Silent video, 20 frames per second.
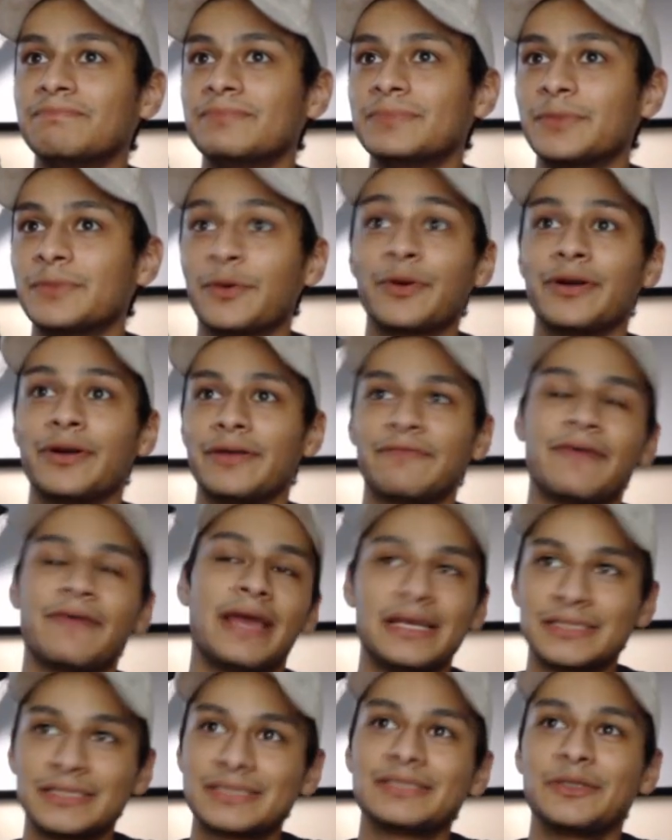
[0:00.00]
or if
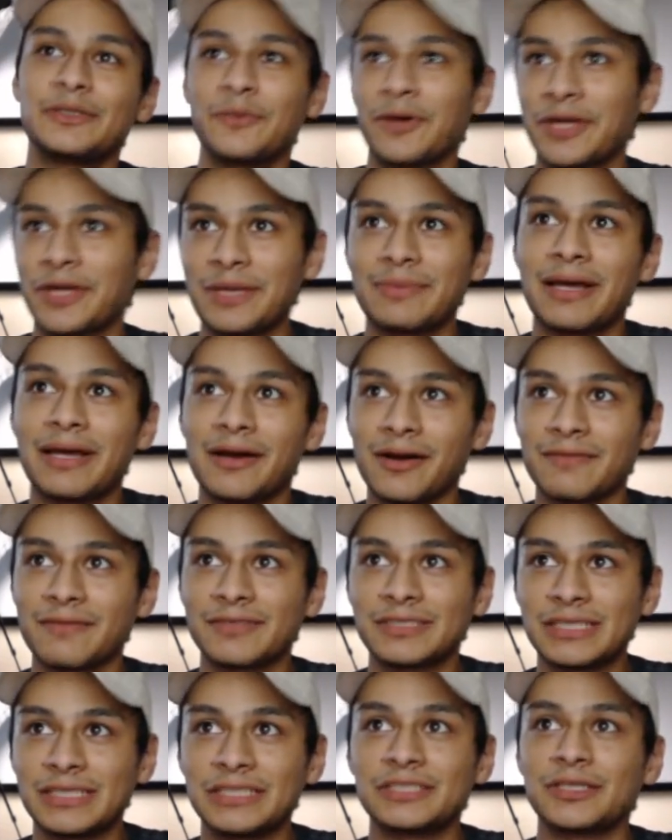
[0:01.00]
Ace, you want to keep that
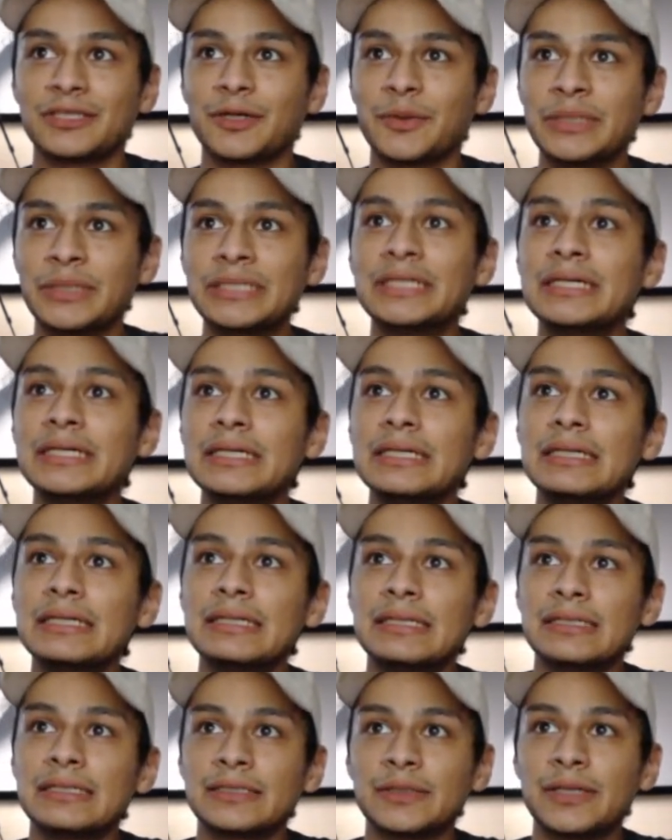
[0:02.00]
conversation going.
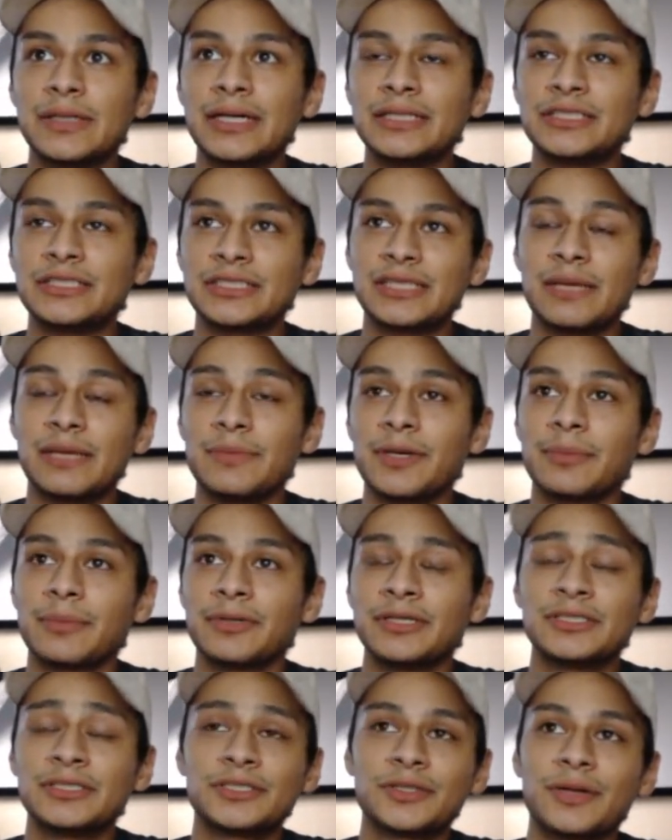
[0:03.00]
So just hit me up on
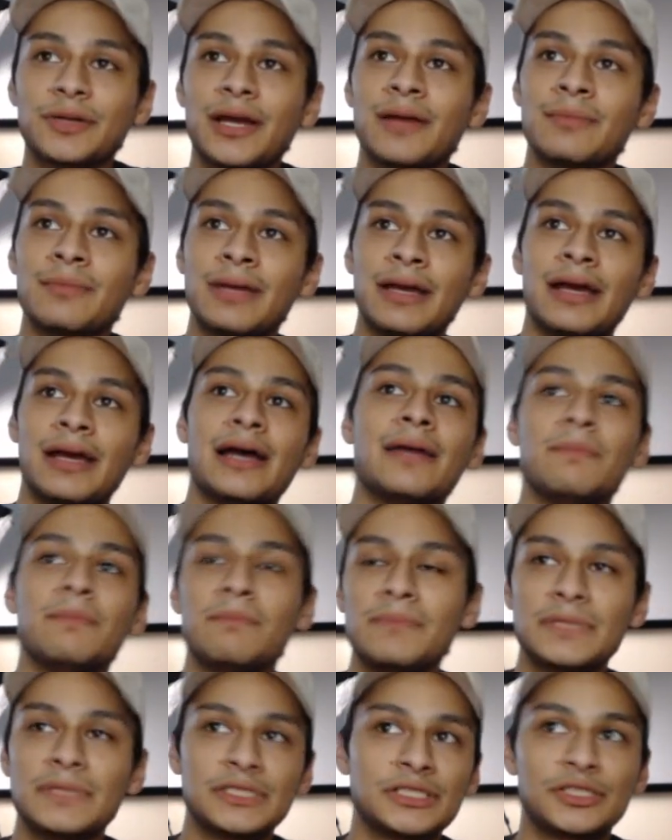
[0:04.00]
Instagram at
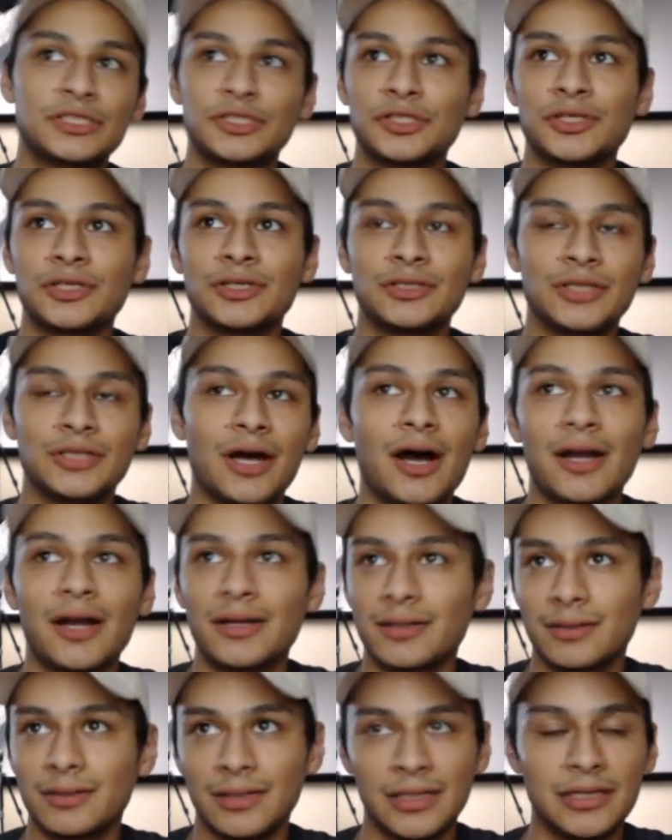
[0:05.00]

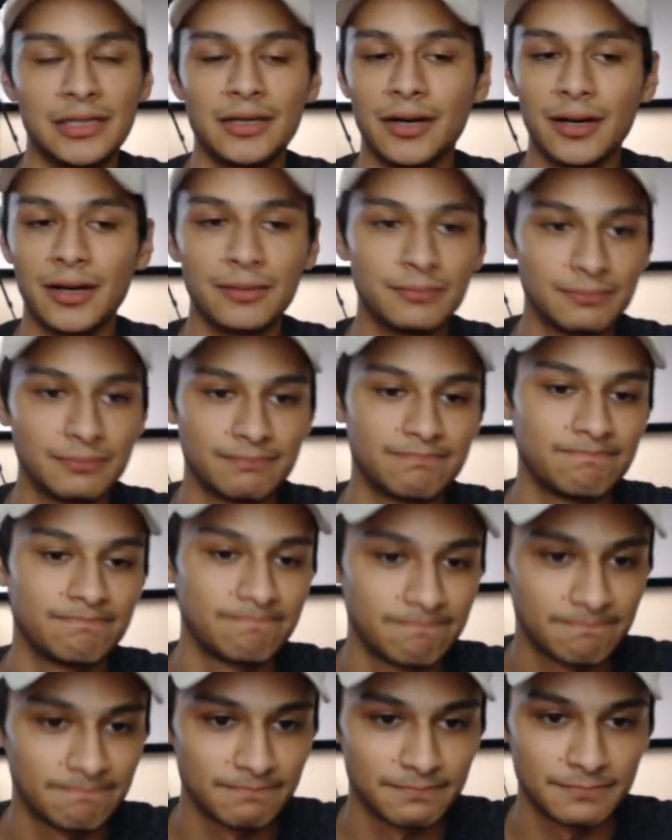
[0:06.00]
mr.econ.
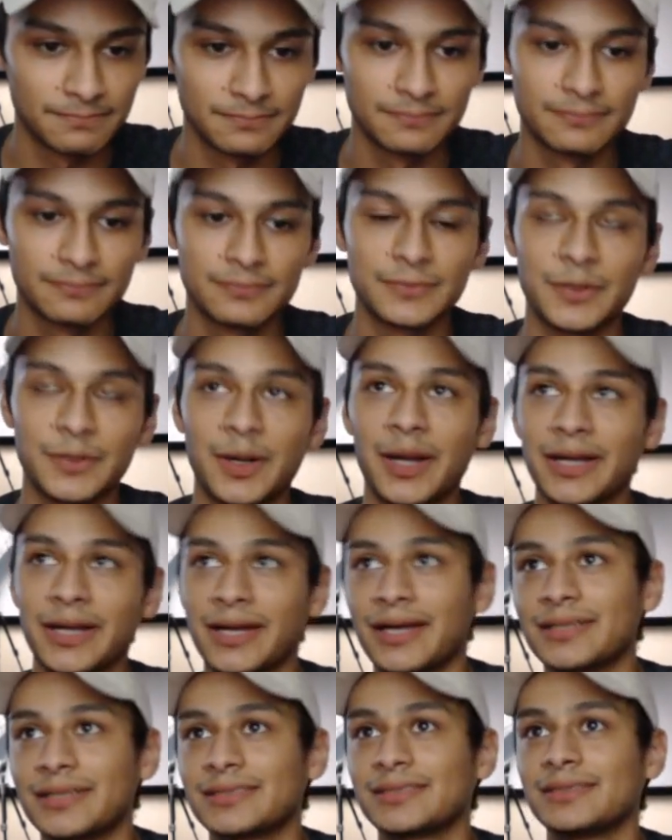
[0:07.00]
All right,
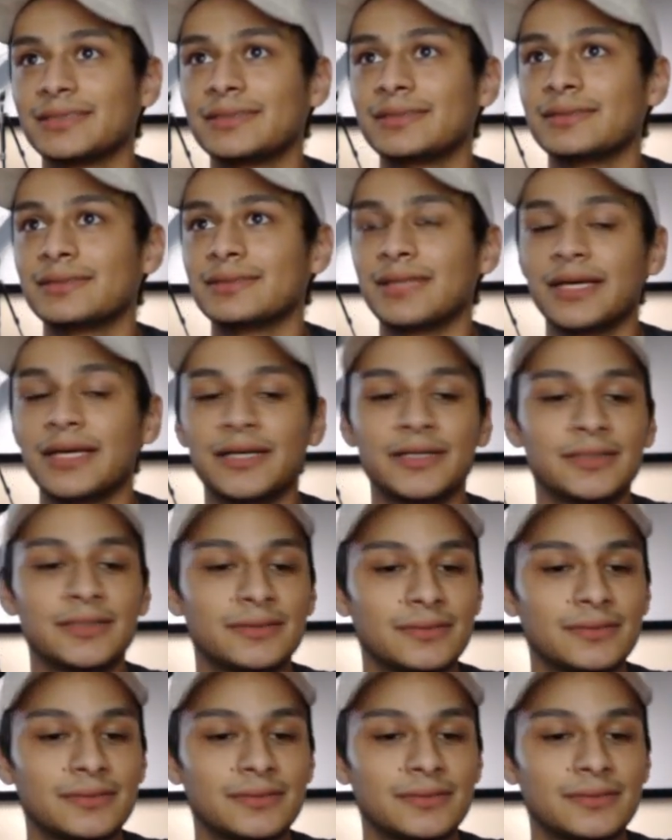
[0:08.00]
guys, later.